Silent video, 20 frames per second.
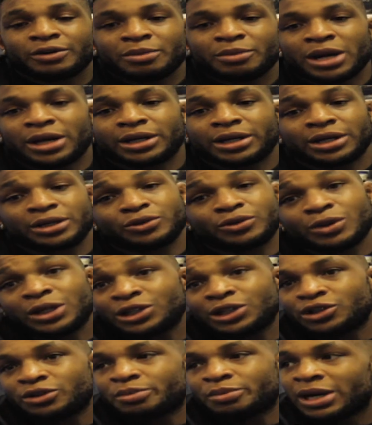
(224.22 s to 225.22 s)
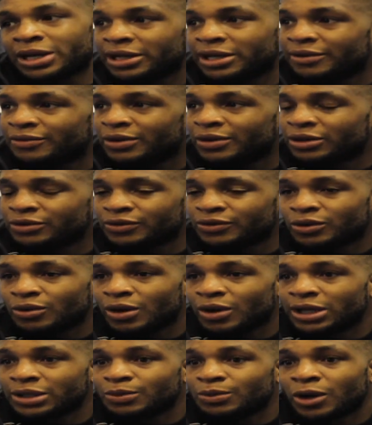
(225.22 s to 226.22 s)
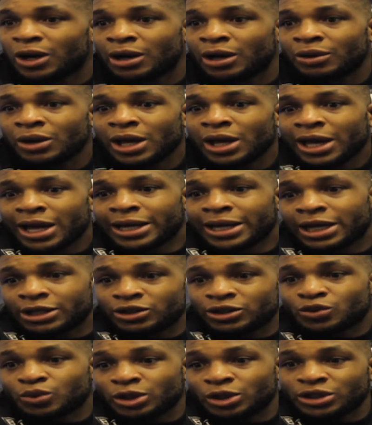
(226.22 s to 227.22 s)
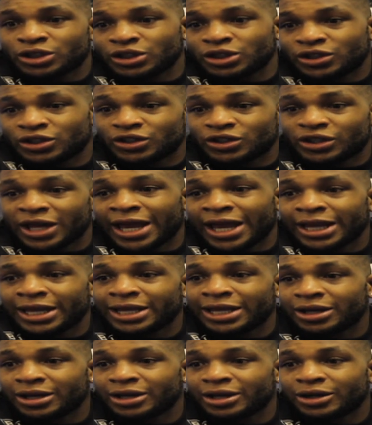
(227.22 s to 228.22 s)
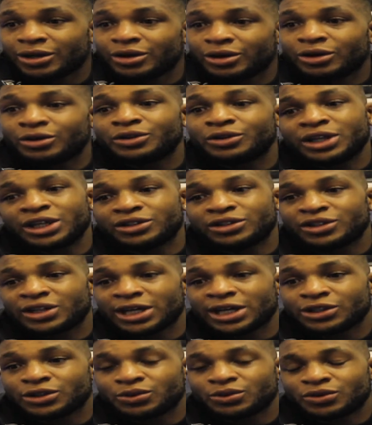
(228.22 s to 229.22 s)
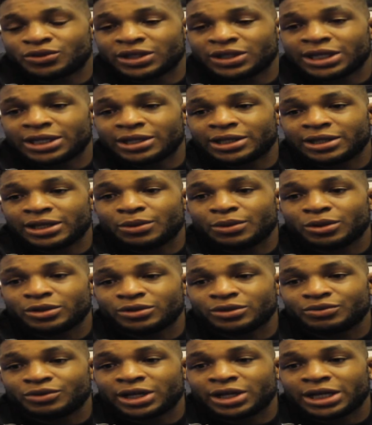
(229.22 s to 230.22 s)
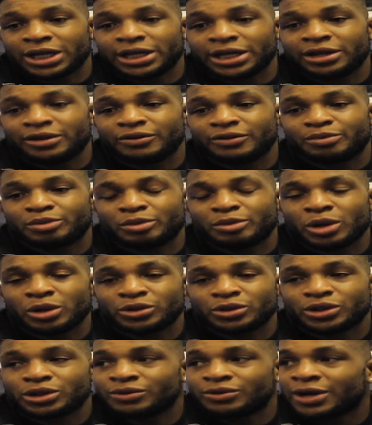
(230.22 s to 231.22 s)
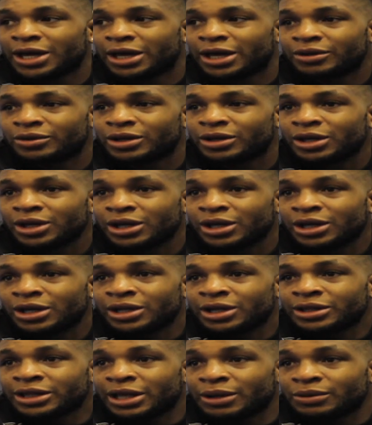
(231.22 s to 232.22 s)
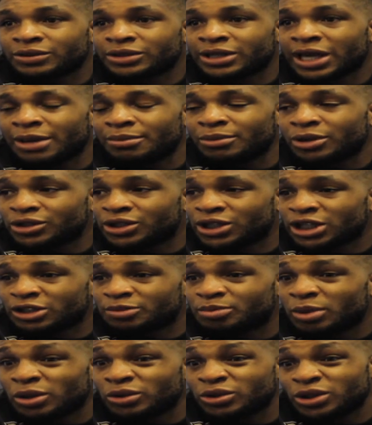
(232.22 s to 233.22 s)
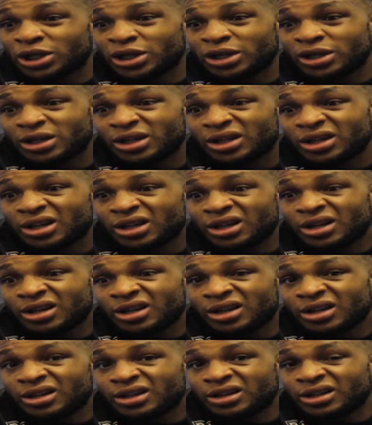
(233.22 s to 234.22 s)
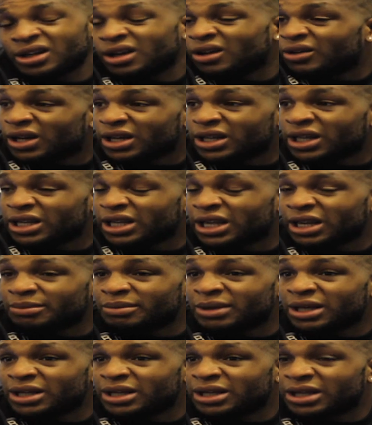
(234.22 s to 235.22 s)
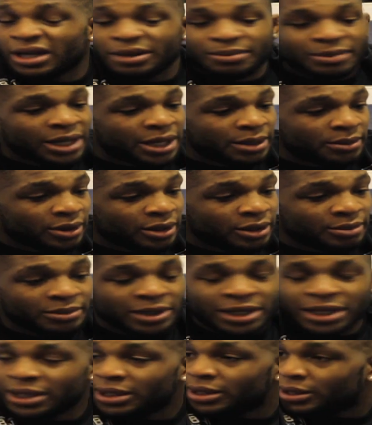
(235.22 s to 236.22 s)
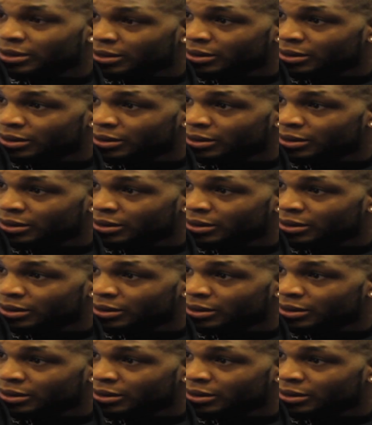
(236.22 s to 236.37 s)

in America as well as Japan and the world for quite a while, and I just wanted to stay on the international scene, and there wasn't really another promotion around that was getting much exposure, you know, that could keep me up there.